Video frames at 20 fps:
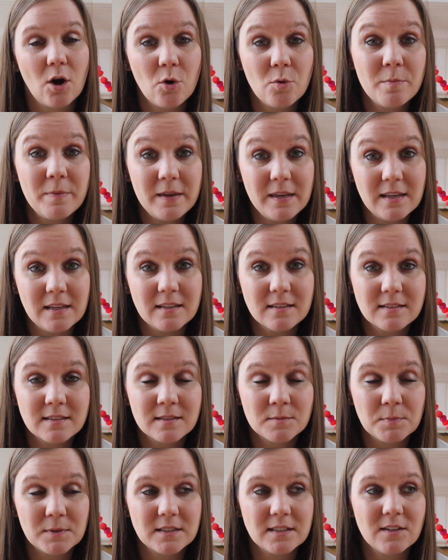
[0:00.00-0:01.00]
OBs
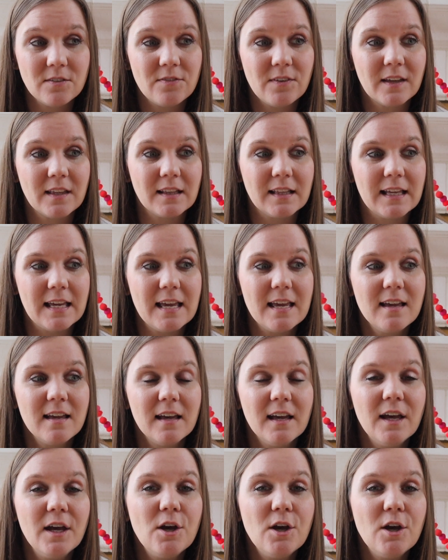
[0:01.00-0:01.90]
specifically,